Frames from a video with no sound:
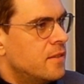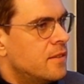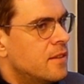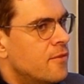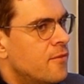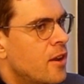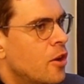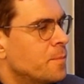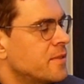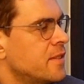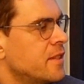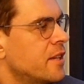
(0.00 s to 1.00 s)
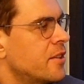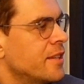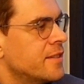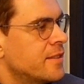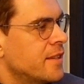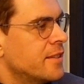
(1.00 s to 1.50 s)
developed there
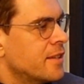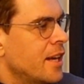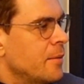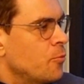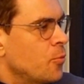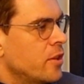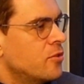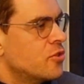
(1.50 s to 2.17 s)
at that time when you